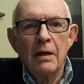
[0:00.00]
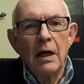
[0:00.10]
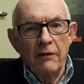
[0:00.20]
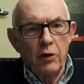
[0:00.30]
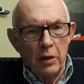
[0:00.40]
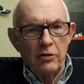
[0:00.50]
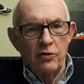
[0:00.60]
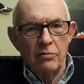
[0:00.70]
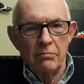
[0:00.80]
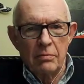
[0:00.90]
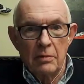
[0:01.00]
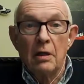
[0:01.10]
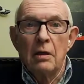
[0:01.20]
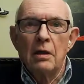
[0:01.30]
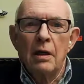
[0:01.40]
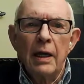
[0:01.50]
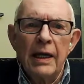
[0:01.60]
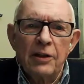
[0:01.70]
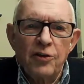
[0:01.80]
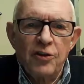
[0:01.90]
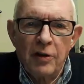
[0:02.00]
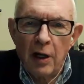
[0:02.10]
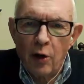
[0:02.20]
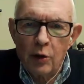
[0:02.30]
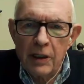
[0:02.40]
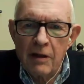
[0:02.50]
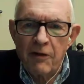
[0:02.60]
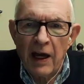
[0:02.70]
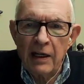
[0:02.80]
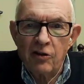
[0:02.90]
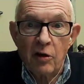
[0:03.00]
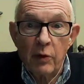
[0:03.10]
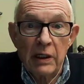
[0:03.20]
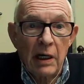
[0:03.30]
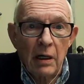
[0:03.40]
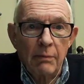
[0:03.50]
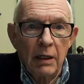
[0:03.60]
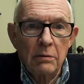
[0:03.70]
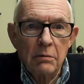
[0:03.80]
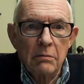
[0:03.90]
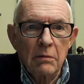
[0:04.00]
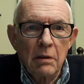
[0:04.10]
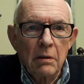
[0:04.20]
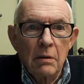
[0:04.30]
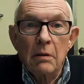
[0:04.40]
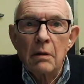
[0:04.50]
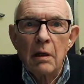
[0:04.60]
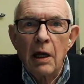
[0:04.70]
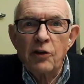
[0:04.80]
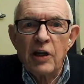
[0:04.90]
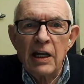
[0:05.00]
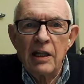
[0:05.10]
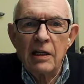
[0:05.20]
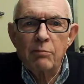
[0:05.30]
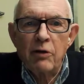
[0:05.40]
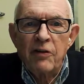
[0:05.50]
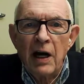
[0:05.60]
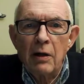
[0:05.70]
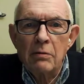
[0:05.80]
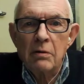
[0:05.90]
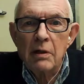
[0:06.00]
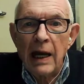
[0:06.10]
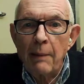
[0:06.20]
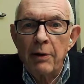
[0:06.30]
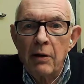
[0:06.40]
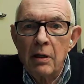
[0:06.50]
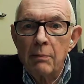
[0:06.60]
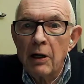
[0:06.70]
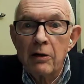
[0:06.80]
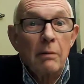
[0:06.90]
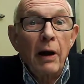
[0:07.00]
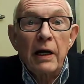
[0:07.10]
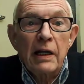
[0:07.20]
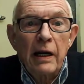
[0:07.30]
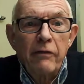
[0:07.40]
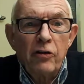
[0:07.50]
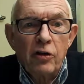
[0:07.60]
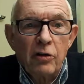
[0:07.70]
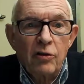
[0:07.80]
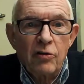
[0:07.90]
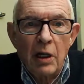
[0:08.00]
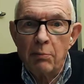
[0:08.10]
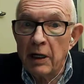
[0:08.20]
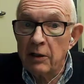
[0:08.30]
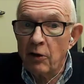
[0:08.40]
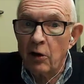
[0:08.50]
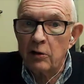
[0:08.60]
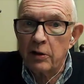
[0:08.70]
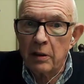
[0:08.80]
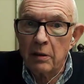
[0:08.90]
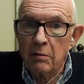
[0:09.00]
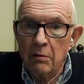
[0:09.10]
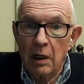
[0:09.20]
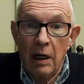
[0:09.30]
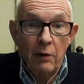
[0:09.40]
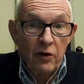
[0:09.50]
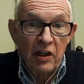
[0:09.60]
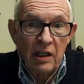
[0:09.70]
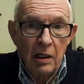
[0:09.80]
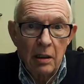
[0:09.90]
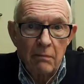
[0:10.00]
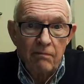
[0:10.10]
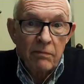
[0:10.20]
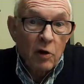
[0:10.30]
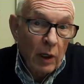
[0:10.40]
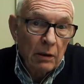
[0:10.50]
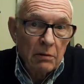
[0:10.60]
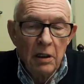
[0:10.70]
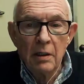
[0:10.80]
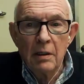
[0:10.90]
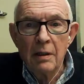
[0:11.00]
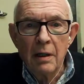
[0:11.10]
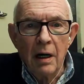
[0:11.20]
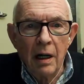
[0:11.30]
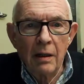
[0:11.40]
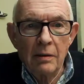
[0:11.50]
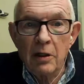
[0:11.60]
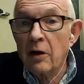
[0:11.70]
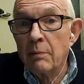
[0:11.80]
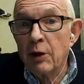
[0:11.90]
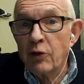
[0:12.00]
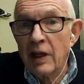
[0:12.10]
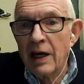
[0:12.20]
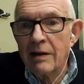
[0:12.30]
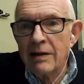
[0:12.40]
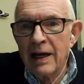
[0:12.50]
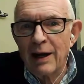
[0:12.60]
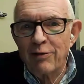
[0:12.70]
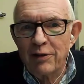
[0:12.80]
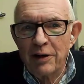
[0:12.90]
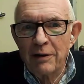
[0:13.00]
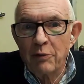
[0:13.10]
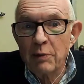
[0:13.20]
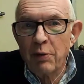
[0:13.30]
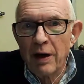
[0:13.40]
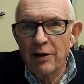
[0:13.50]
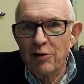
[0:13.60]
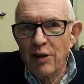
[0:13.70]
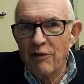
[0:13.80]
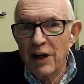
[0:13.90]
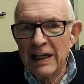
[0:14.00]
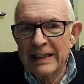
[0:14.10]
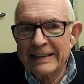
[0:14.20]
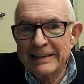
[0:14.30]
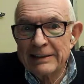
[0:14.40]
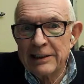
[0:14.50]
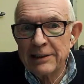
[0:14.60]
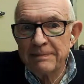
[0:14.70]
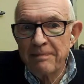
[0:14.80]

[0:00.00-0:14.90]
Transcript: Of course, it's not only the FANGs that we care about. Has anything profound happened among the market averages that might alter our thinking? Well, I'll talk about that after we parse the FANGs.